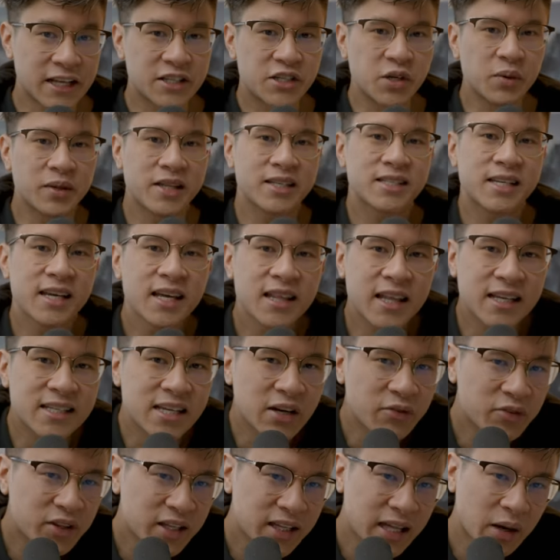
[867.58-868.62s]
And so with that said, that's
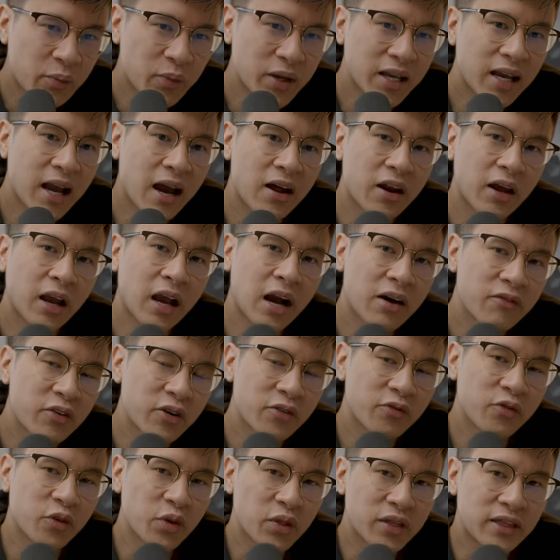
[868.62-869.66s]
everything that we got to cover
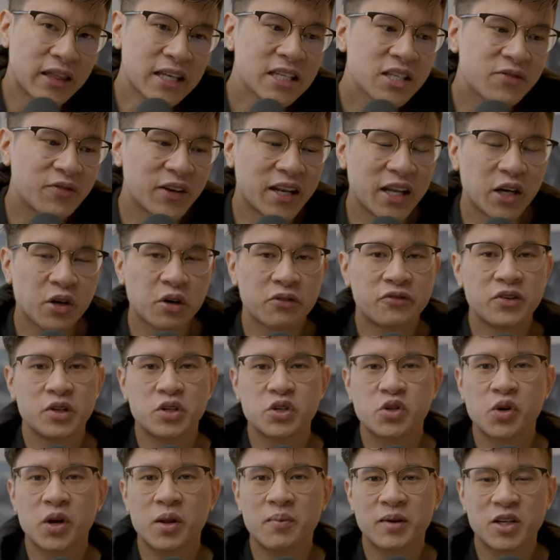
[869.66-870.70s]
for this video. If you
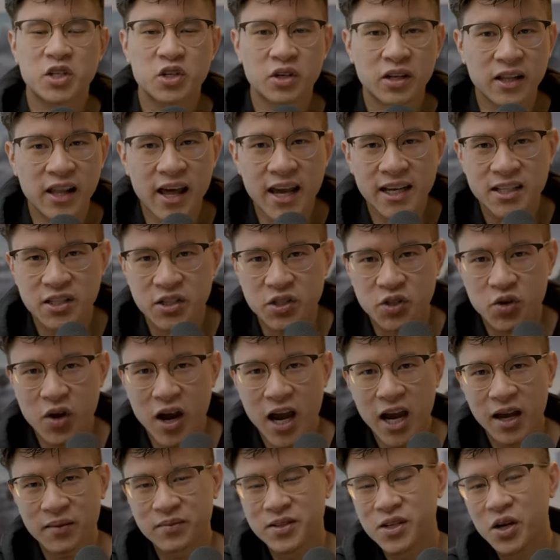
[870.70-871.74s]
enjoyed it, make sure to like,
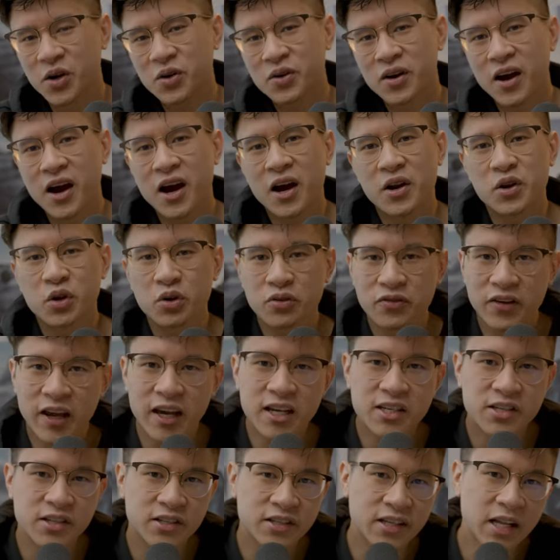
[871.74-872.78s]
subscribe, turn on
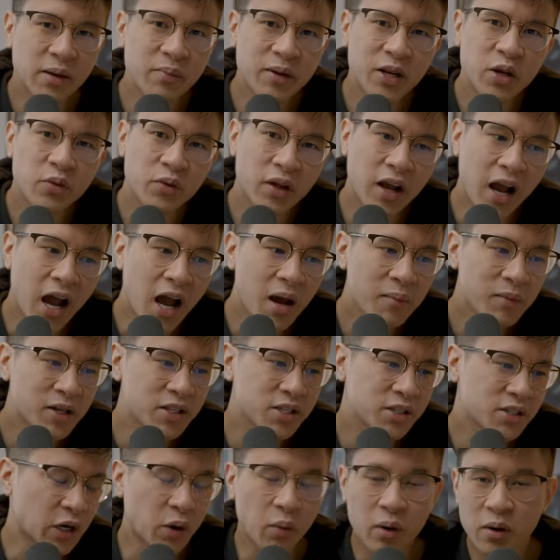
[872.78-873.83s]
notifications. Let me know in the
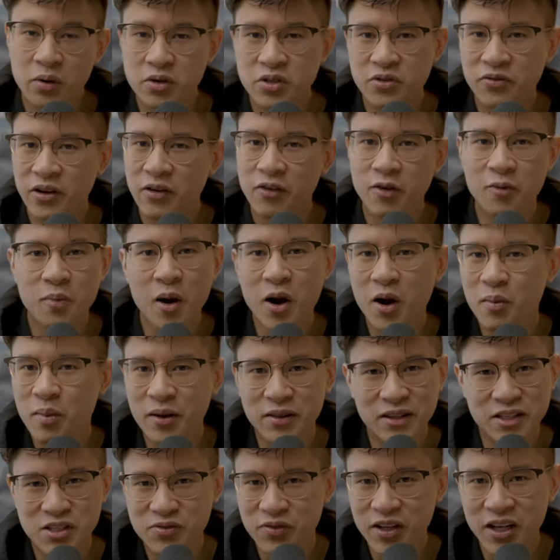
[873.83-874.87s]
comments, you know, what was your favorite part
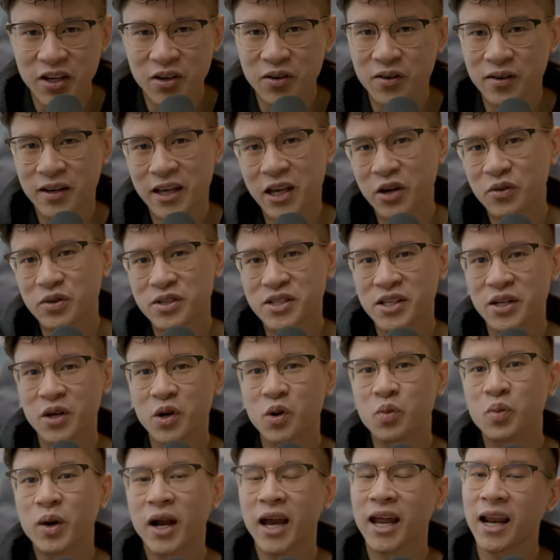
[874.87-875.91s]
about this video? Curious to
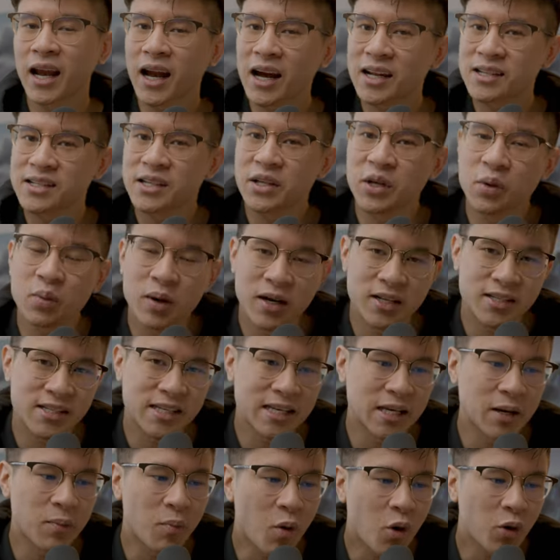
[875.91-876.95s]
know what kind of content you want to
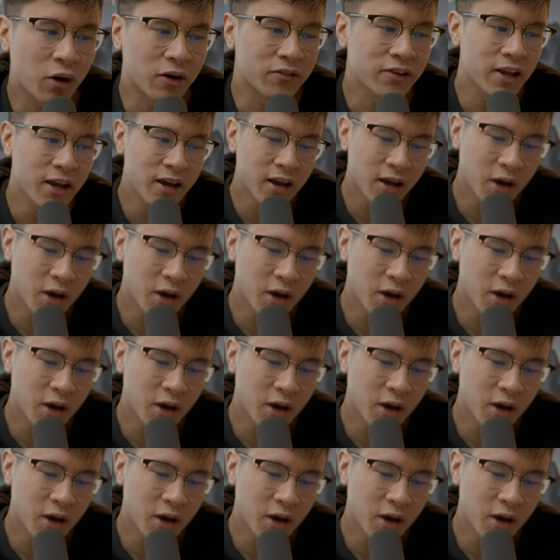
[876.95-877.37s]
see more of.